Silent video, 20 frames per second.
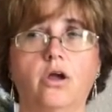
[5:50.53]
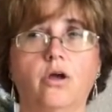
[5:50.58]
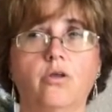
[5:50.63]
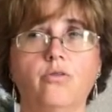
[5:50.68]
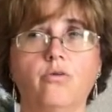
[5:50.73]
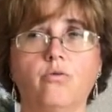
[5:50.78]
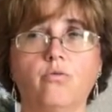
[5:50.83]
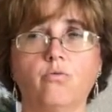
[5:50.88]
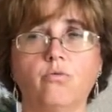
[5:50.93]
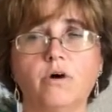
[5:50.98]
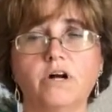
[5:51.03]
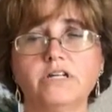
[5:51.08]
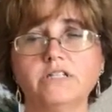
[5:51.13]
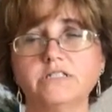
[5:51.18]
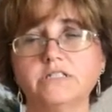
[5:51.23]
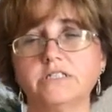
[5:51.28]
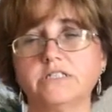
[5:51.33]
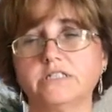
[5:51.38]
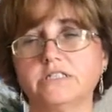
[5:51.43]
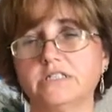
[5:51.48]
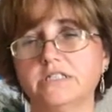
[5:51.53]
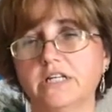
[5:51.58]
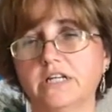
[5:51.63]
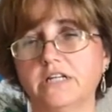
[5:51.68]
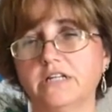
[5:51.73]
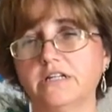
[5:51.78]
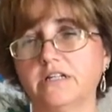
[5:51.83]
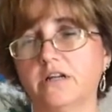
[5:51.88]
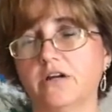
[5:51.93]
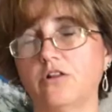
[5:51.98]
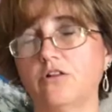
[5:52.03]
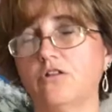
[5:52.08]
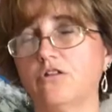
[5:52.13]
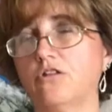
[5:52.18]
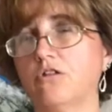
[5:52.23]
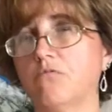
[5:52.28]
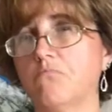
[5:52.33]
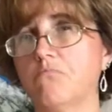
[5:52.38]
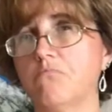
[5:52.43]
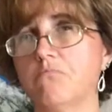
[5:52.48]
the ones that done
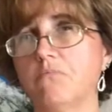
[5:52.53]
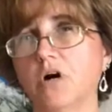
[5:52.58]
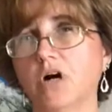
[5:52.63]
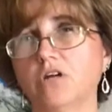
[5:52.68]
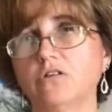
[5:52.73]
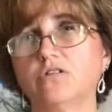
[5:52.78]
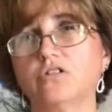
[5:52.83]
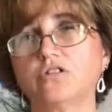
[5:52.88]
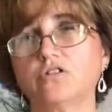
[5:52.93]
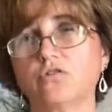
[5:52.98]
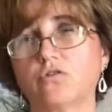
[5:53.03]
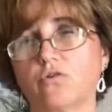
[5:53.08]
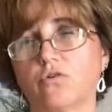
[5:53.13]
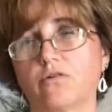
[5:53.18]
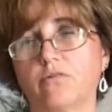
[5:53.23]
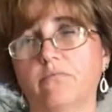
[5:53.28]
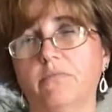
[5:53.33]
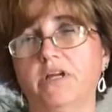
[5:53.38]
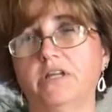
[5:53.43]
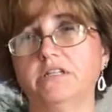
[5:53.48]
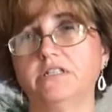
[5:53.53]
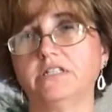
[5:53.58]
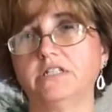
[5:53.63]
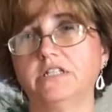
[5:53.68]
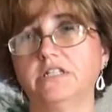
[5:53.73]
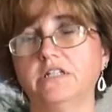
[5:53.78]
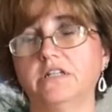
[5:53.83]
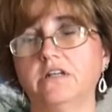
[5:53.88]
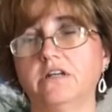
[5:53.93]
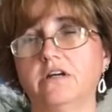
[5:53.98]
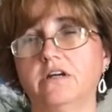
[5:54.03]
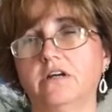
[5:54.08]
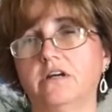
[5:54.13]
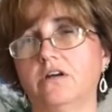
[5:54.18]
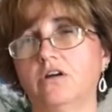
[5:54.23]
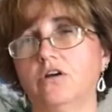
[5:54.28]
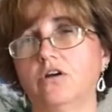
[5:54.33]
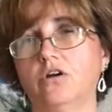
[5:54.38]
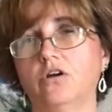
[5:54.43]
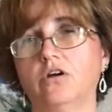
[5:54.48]
the most tormenting
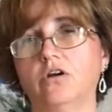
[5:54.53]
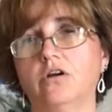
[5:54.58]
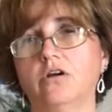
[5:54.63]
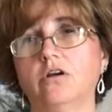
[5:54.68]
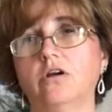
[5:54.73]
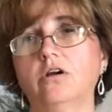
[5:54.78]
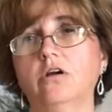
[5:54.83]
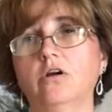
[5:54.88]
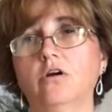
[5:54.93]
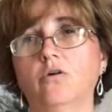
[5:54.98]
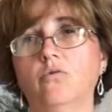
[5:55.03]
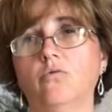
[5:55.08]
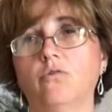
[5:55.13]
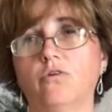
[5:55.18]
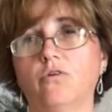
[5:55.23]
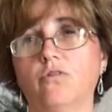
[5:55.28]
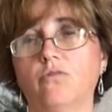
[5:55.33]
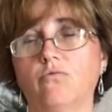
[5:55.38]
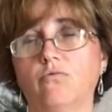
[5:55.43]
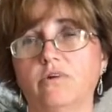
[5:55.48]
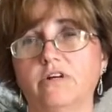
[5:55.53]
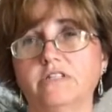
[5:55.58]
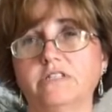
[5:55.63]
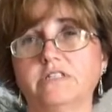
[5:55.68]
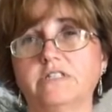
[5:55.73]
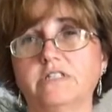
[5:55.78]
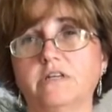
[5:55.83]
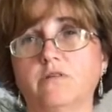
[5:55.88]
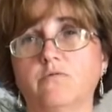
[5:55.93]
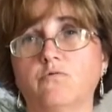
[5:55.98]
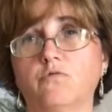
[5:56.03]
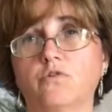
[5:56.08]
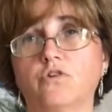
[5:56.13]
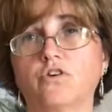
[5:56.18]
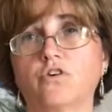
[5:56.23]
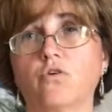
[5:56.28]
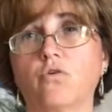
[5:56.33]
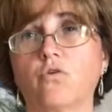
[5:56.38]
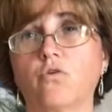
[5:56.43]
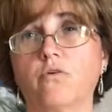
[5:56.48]
were the ones that were
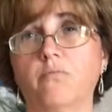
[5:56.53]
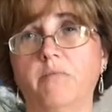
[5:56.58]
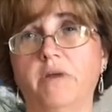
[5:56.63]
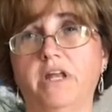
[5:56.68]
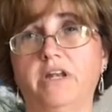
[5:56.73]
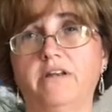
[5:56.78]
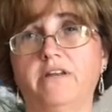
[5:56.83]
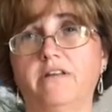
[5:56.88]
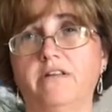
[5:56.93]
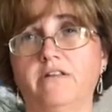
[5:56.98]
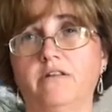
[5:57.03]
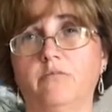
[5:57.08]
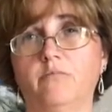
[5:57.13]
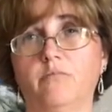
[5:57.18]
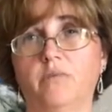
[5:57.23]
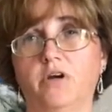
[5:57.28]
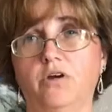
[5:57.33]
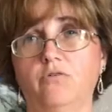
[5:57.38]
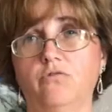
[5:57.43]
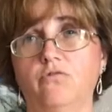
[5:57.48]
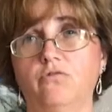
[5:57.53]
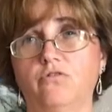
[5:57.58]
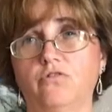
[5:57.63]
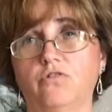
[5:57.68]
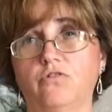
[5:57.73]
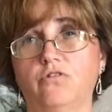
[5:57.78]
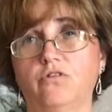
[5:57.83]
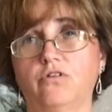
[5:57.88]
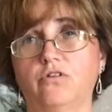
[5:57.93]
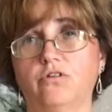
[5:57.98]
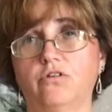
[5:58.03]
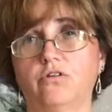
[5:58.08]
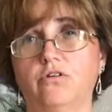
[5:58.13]
tormented the most.